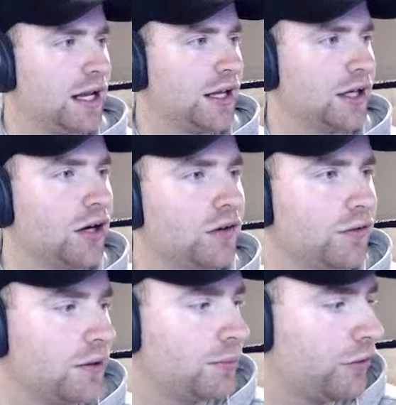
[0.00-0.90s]
goal
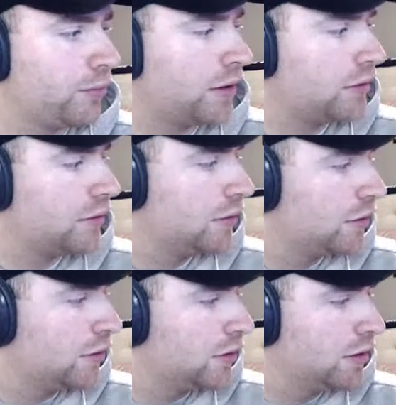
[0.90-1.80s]
for Brisbane.
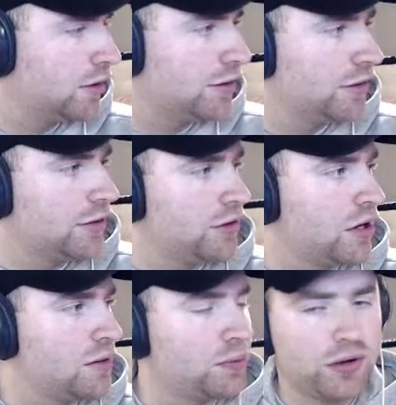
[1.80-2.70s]

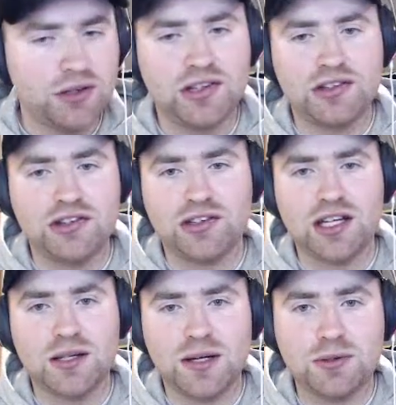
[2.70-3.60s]
No points. This is going to
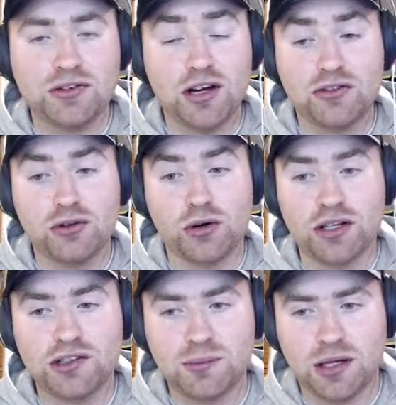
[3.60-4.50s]
be, besides Zorko,
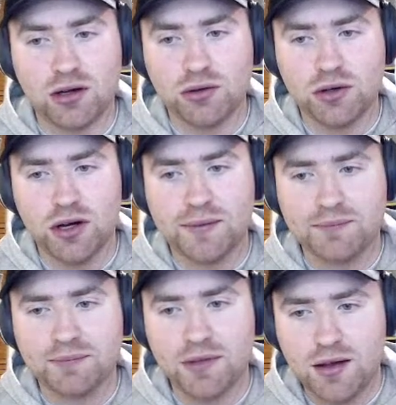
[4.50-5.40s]
it's going to be a long night.
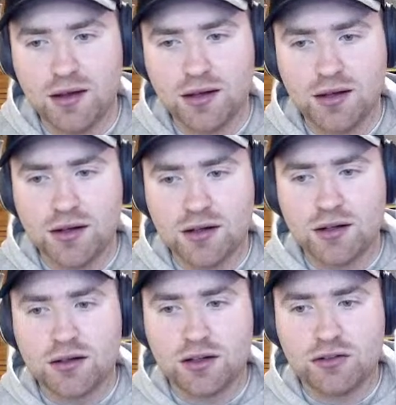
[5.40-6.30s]

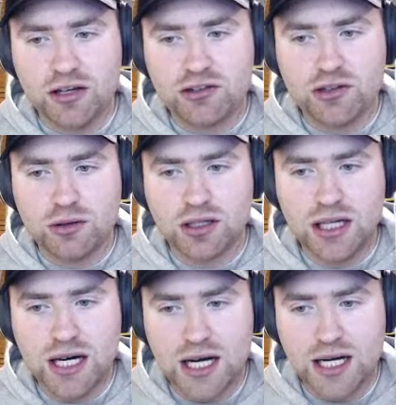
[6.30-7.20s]
I tried Steele to
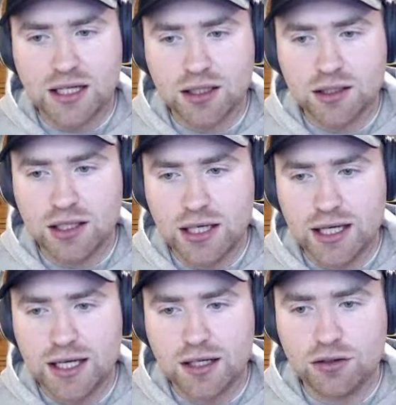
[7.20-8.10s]
Clark.
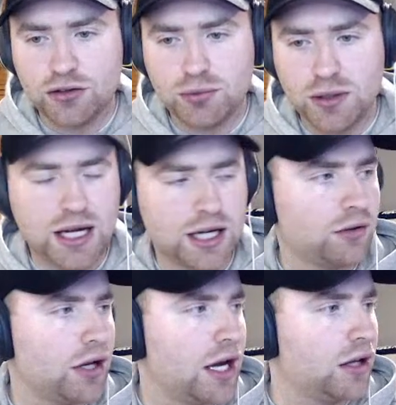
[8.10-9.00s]
Who's Windhager
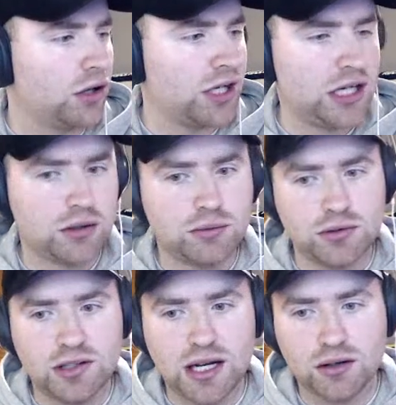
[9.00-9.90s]
on? Lockie Neal.
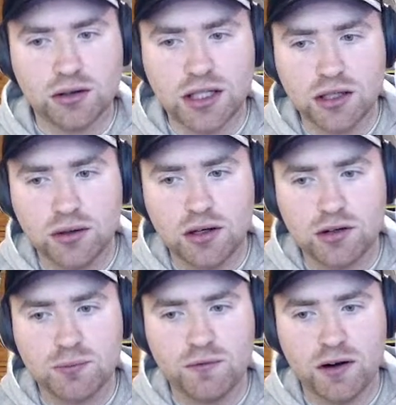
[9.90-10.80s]
Italian Lockie Neal, and it's
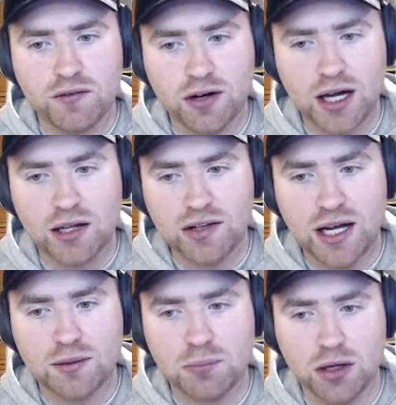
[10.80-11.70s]
very, very hard
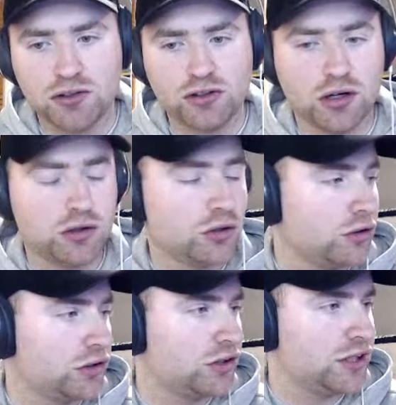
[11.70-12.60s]
tag. Bonner just got
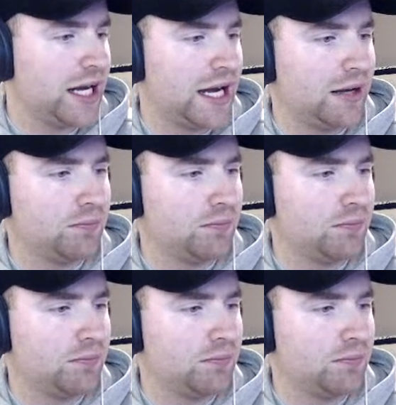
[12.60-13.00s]
cooked. Yeah,